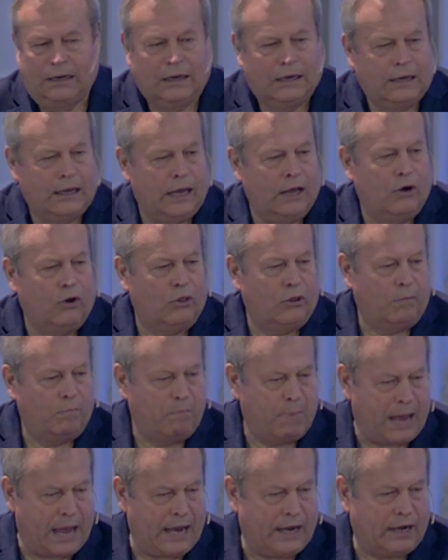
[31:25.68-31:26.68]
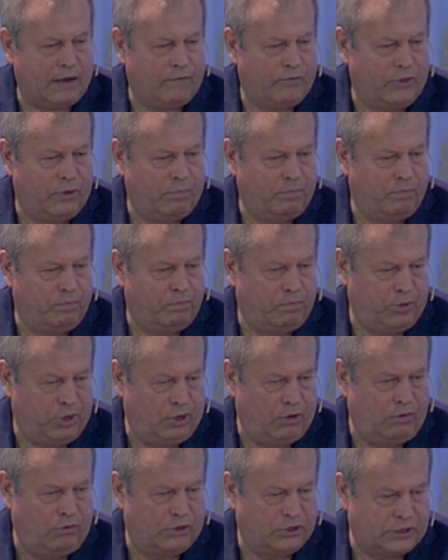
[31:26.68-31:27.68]
get on the back of the
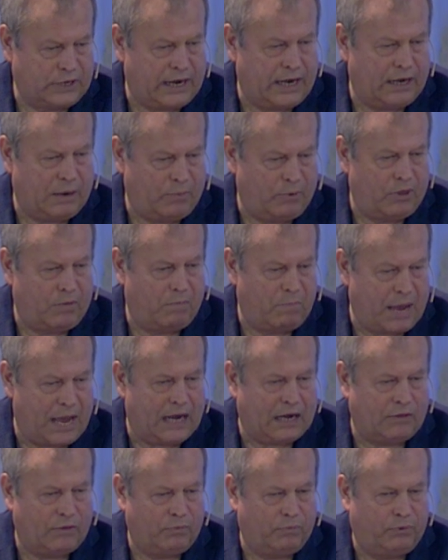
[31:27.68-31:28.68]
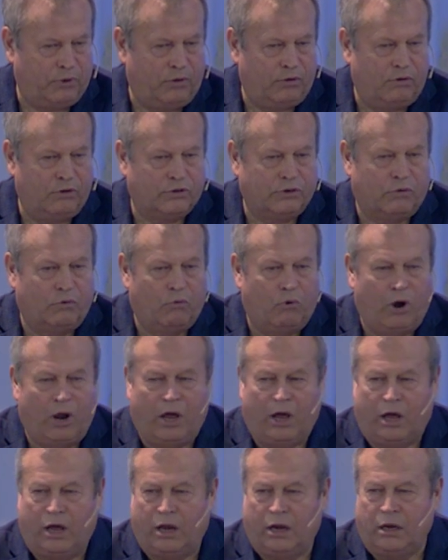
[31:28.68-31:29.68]
pew, stand up on the back of the pews and
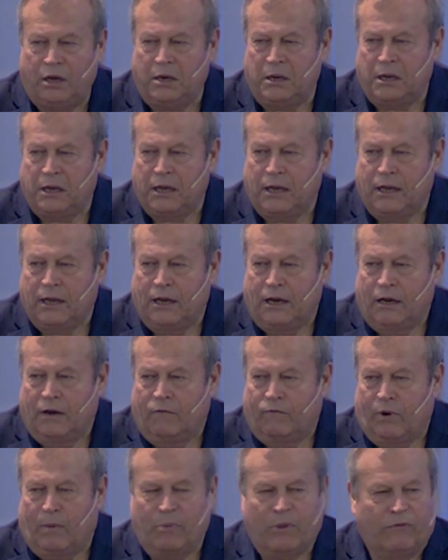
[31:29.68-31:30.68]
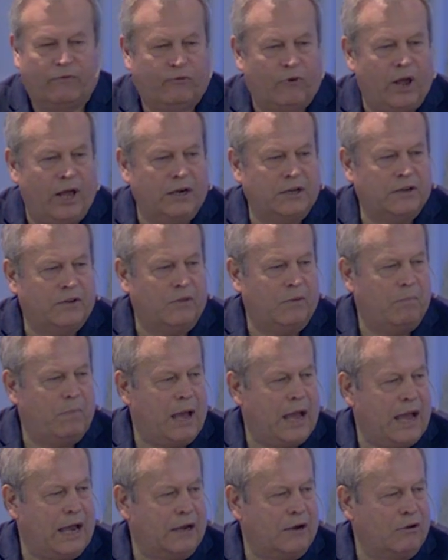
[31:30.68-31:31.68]
run from the front to the
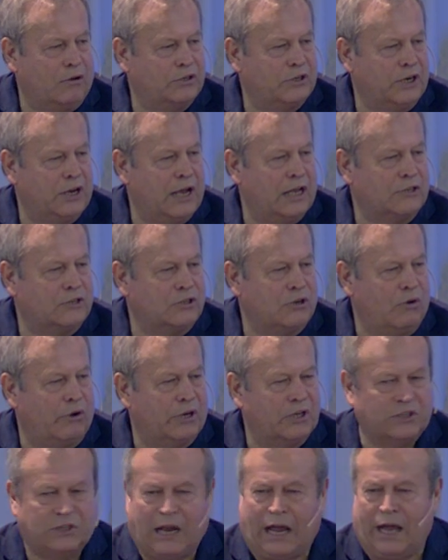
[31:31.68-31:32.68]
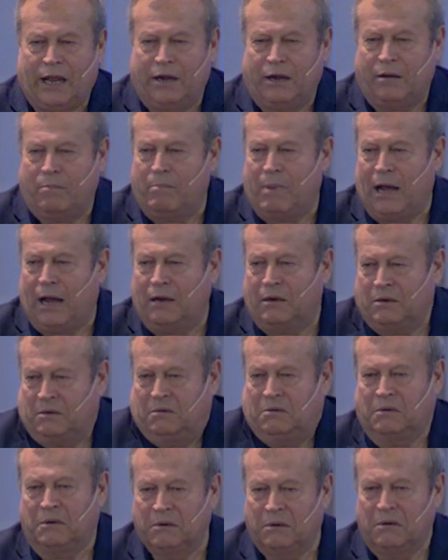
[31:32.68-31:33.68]
back because he got so excited about
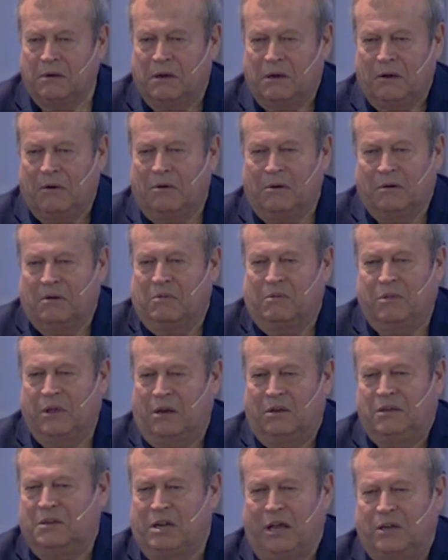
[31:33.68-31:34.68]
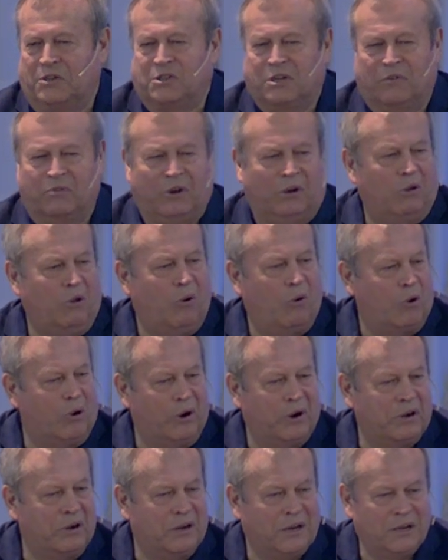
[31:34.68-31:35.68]
the touch of the Lord.
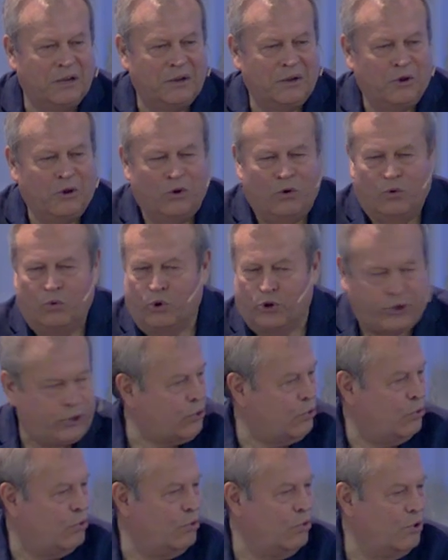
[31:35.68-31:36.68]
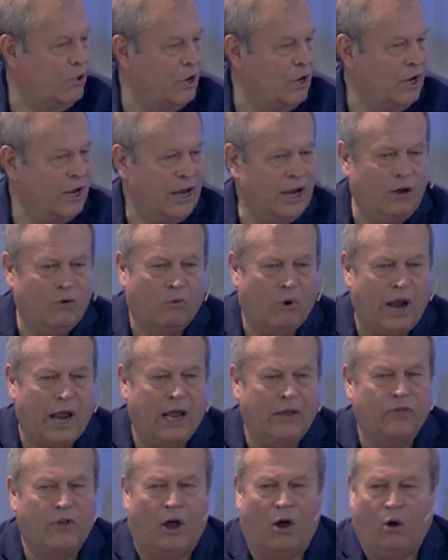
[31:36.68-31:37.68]
Whew! He
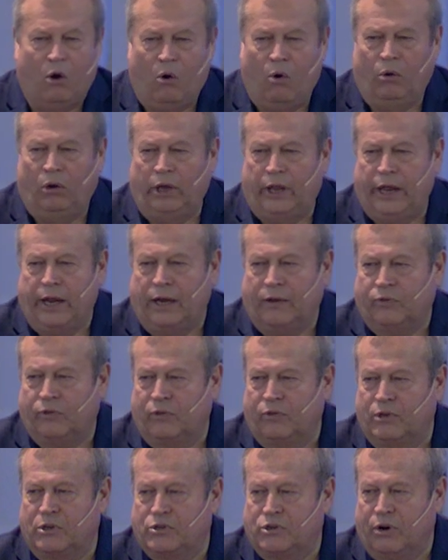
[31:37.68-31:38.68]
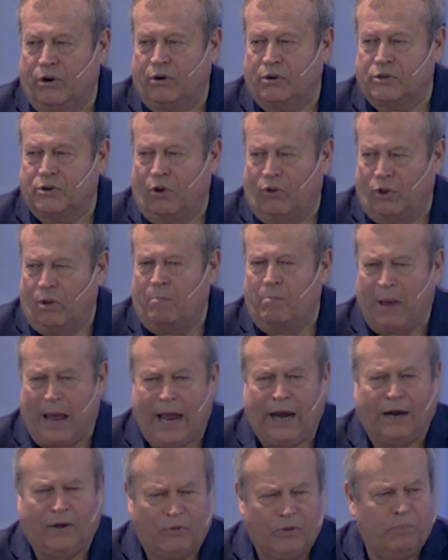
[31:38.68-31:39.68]
ran the whole length of the church on the
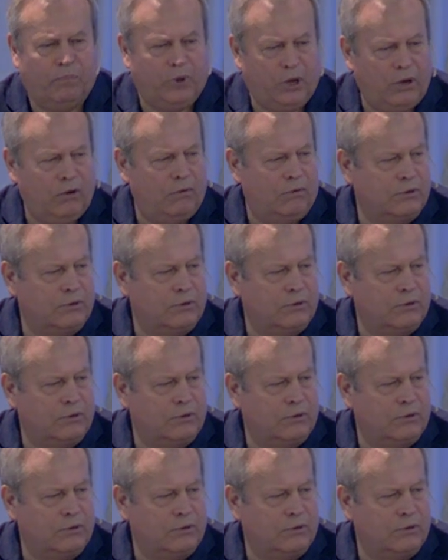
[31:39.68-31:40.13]
back of the pews.